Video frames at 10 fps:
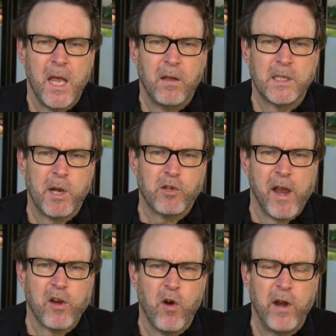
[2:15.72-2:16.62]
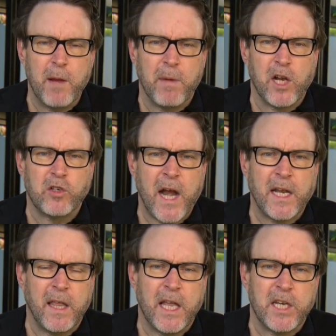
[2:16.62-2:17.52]
not so much recruiting, but
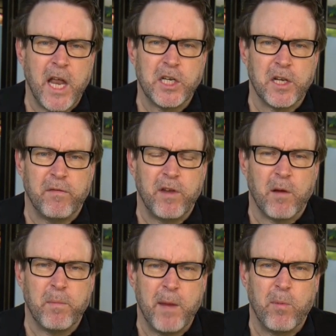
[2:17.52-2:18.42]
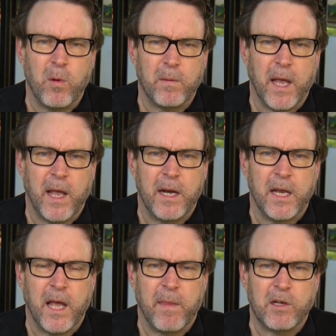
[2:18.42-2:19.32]
attracting the attention of young people
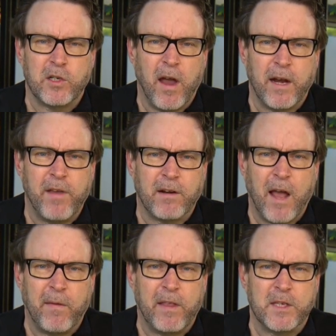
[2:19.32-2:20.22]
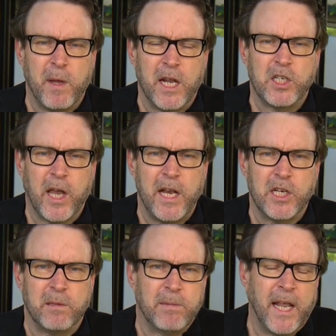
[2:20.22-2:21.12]
and trying to figure out that there's been a
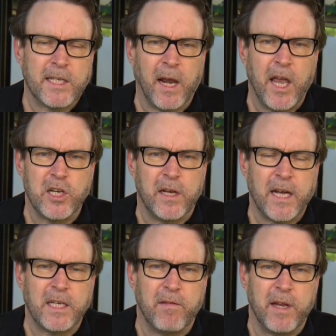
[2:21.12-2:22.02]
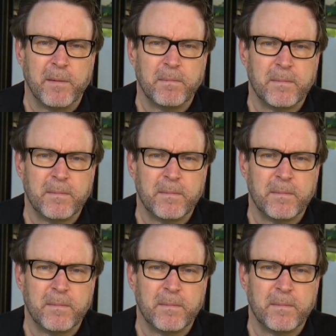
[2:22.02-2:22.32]
change and an escalation in activity.